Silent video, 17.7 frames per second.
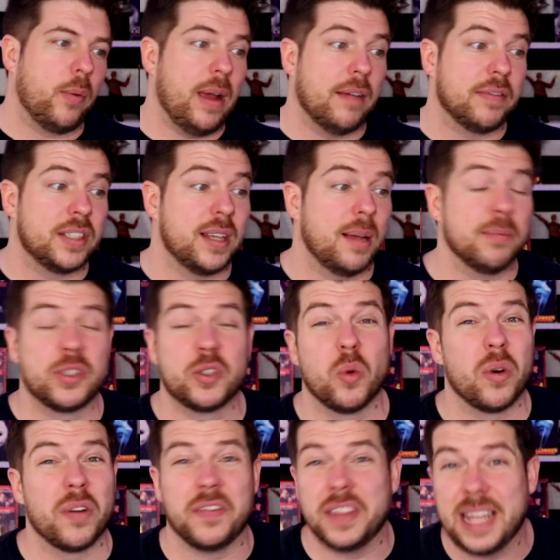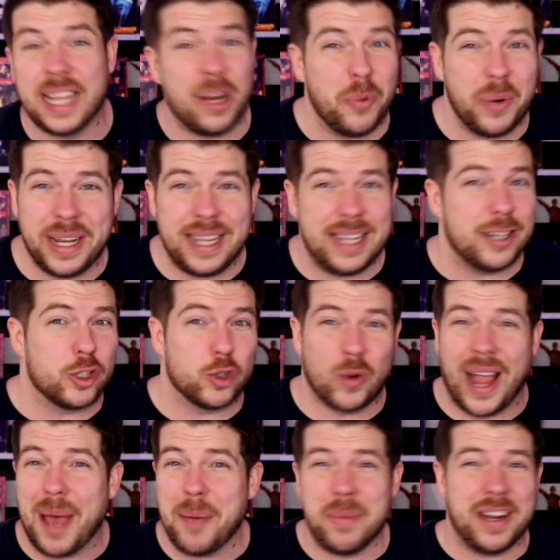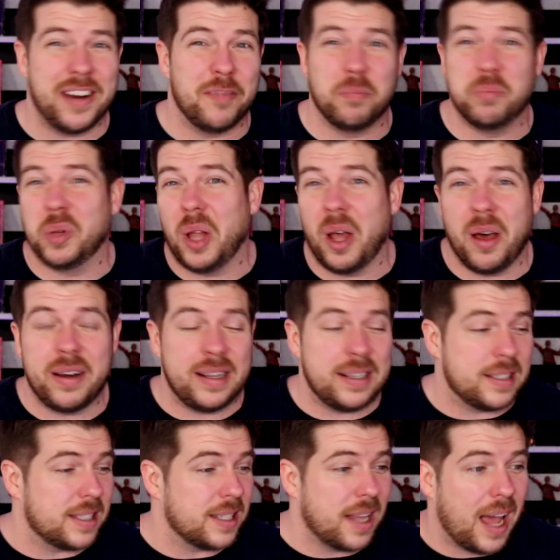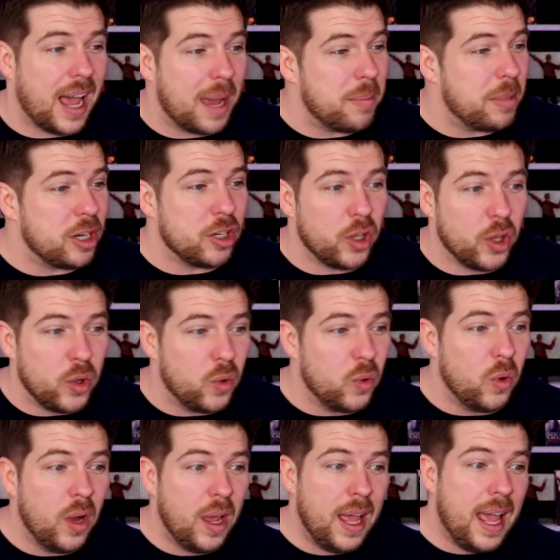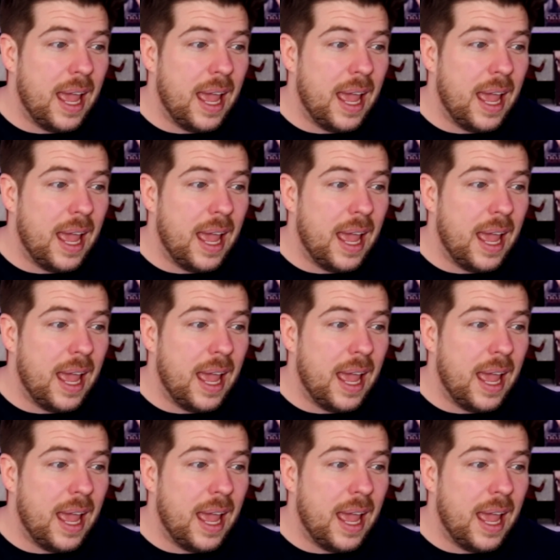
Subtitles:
We have some sort of liquidy entrapment of blood and slime and goo.